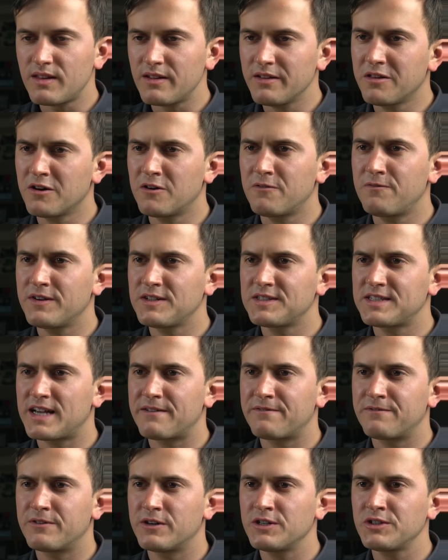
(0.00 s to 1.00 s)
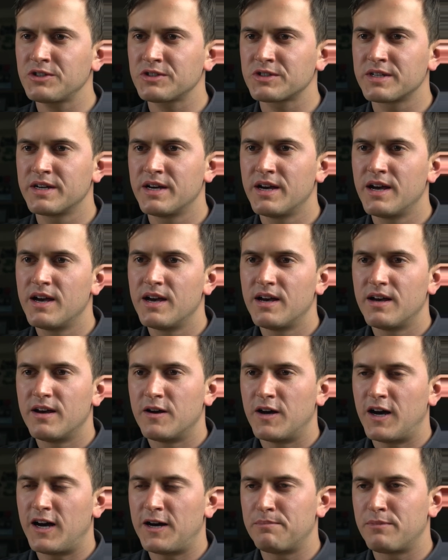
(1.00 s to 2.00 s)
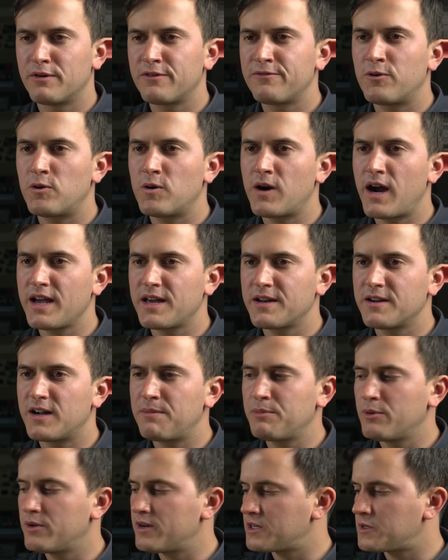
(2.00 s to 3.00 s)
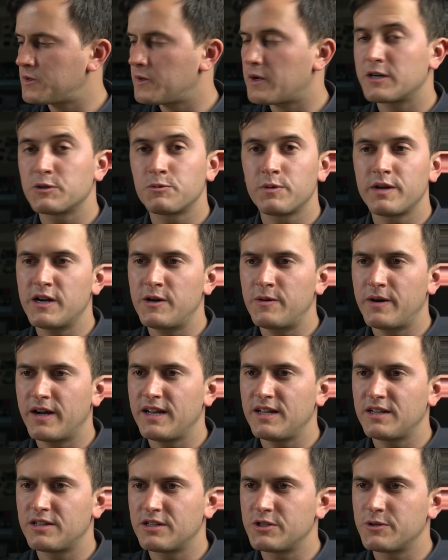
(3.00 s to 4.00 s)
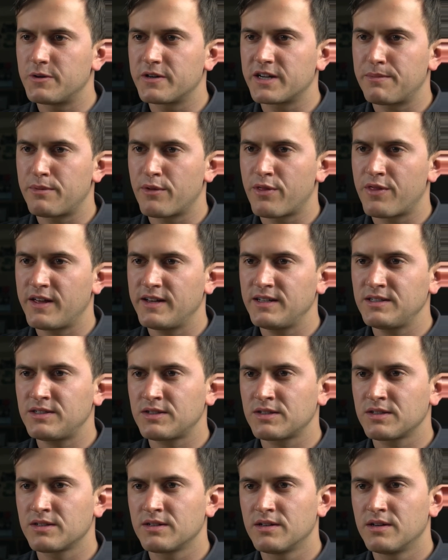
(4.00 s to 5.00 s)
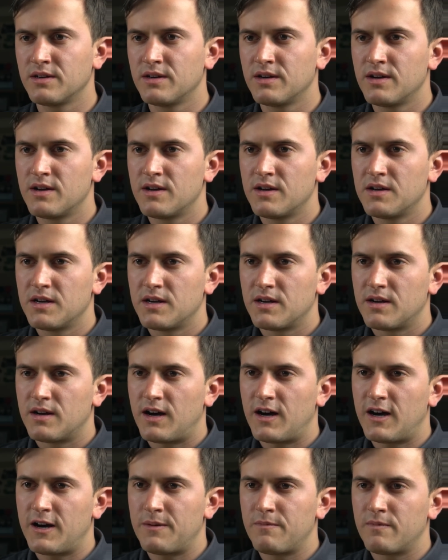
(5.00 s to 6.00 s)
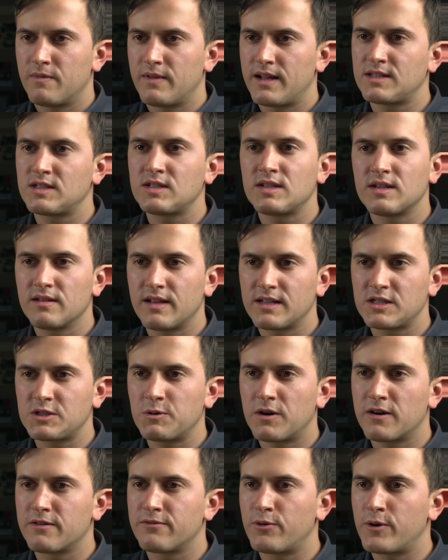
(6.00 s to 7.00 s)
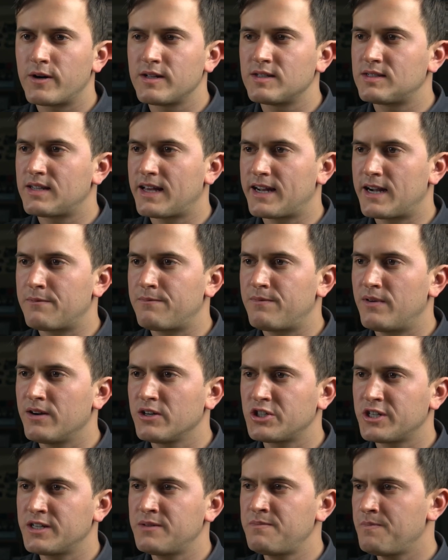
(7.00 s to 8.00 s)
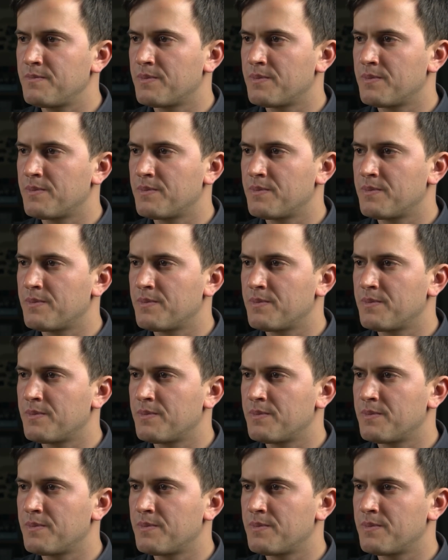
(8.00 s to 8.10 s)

Go fix that first. Before I can upload it to the Arduino, I need to do a couple things. Let's do our void setup function.